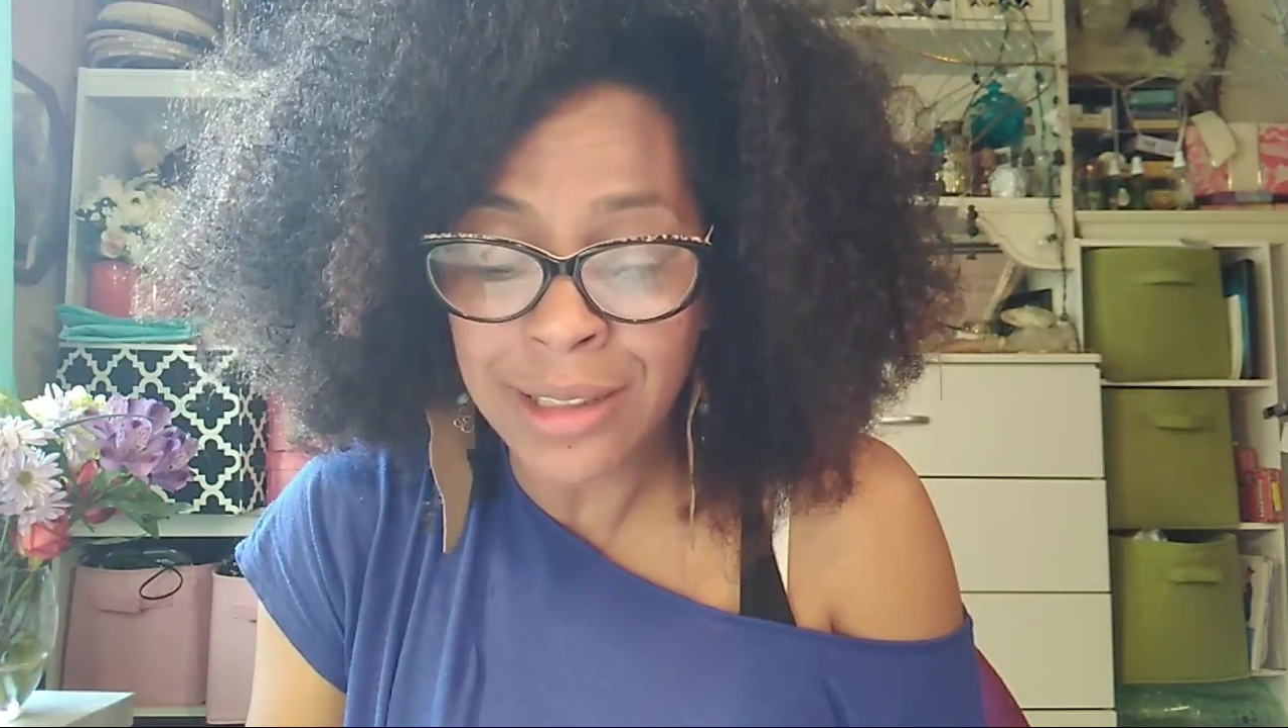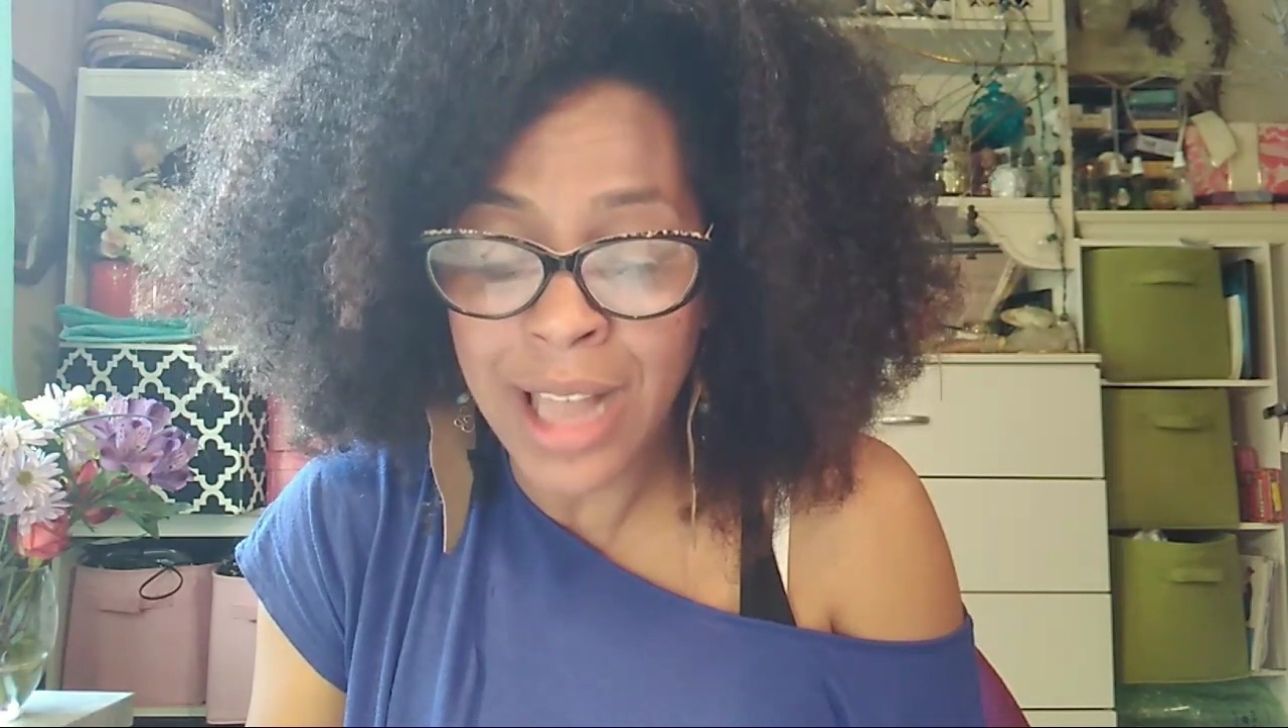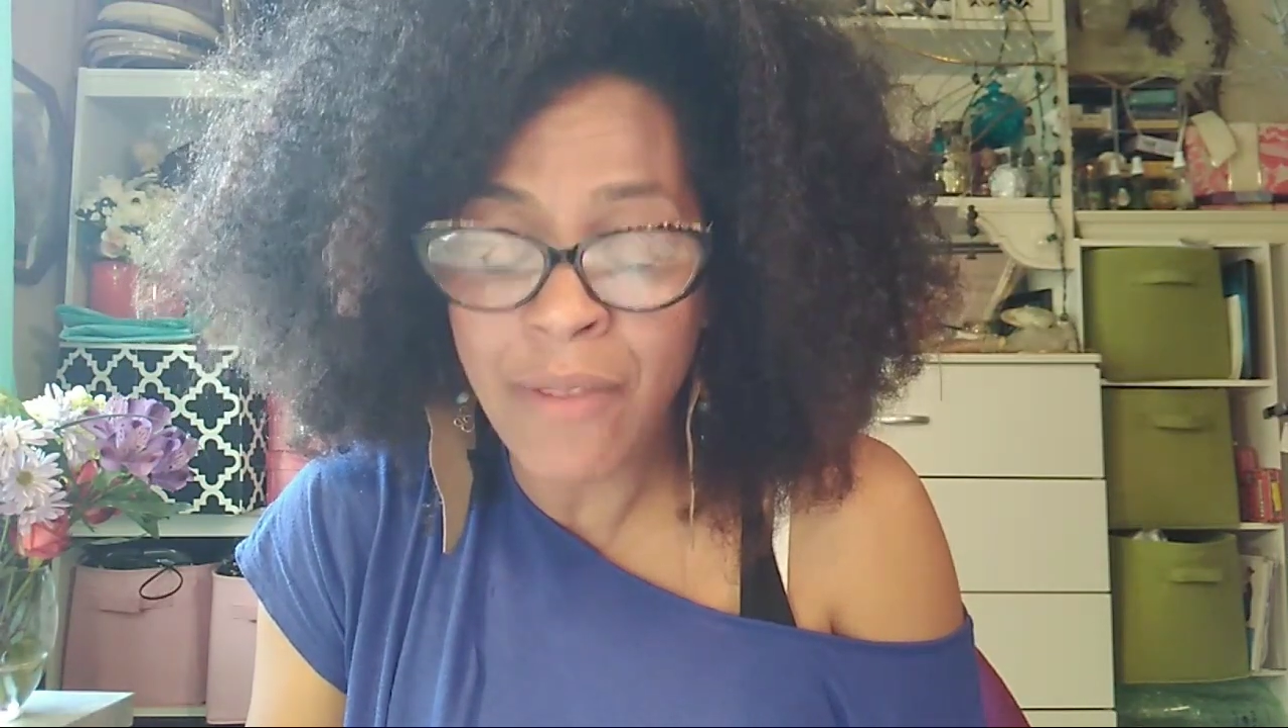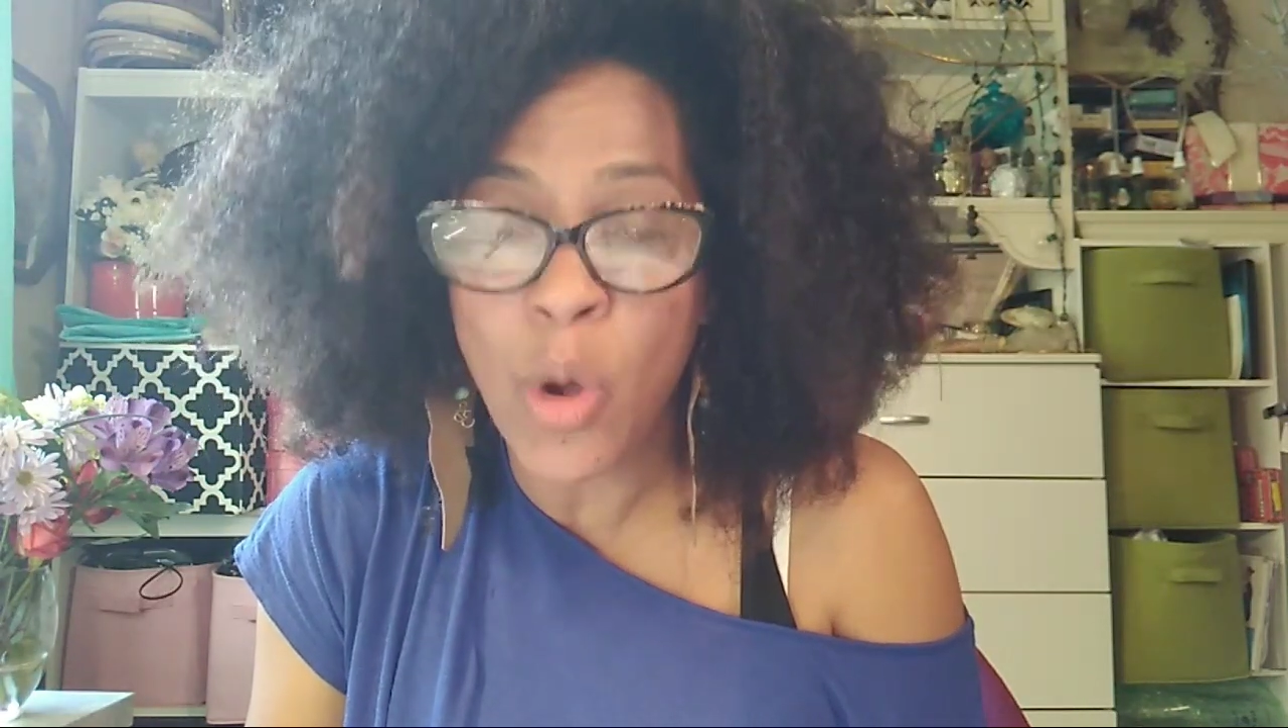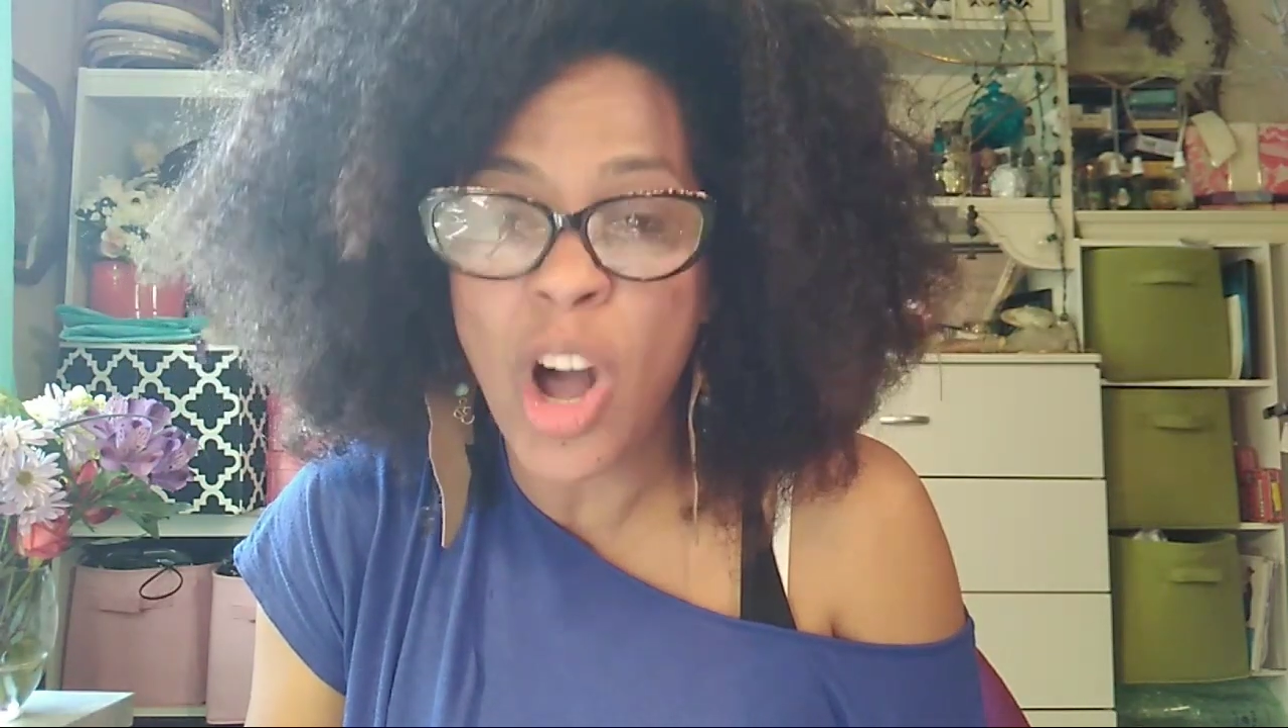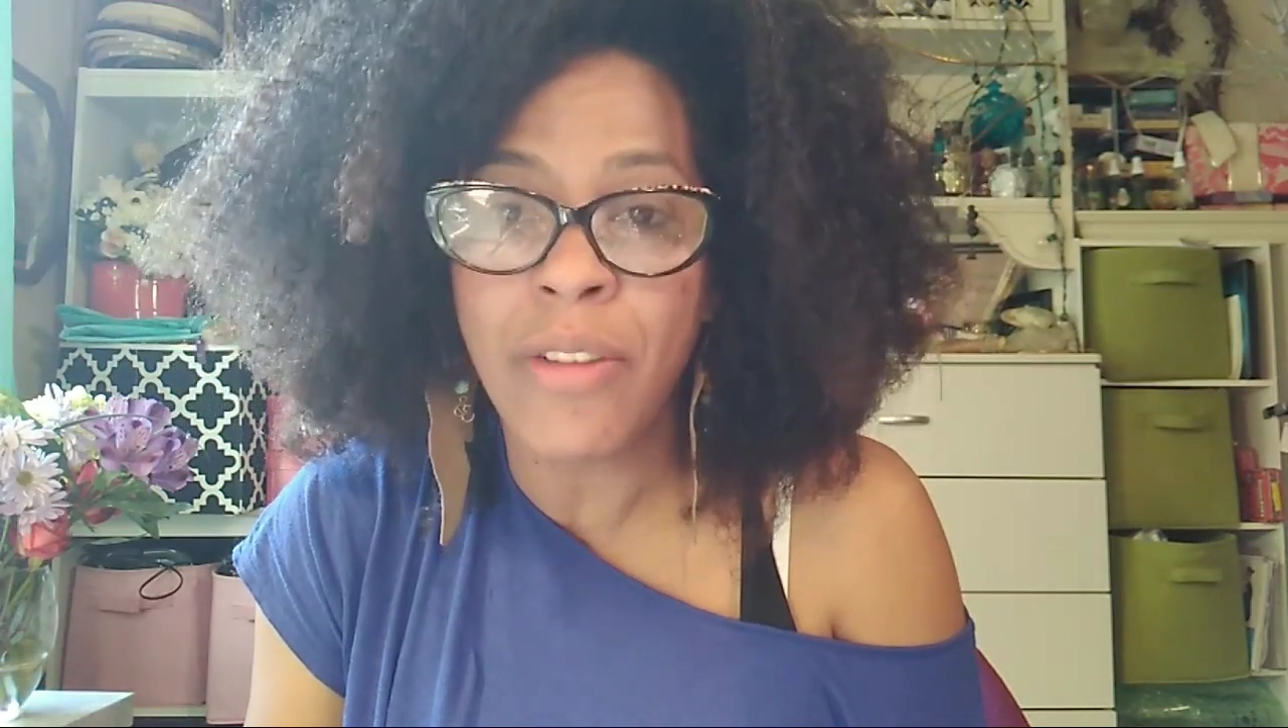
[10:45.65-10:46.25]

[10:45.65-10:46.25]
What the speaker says: level